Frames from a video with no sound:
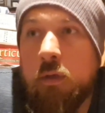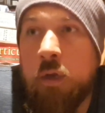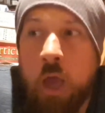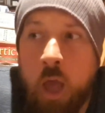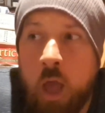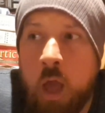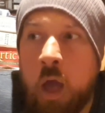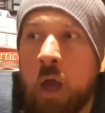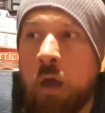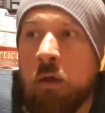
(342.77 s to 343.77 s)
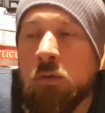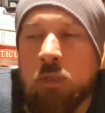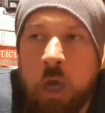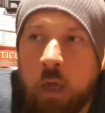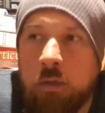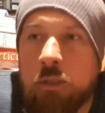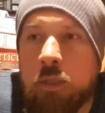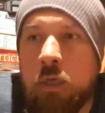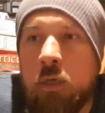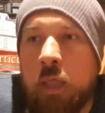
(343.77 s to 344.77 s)
no, don't
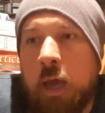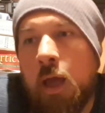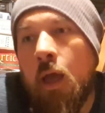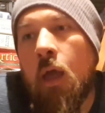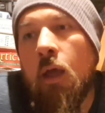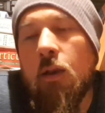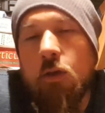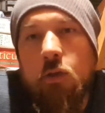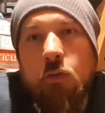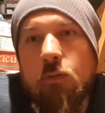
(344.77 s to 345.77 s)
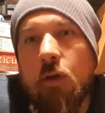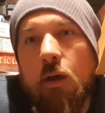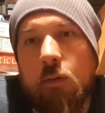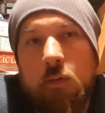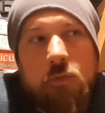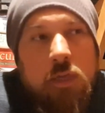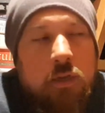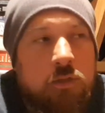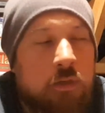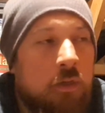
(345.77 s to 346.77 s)
do that." Like the whole
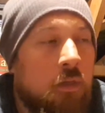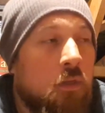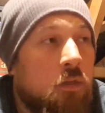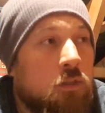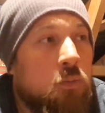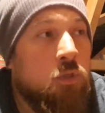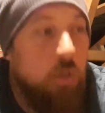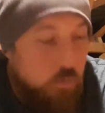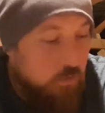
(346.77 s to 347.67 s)
conversation. So his new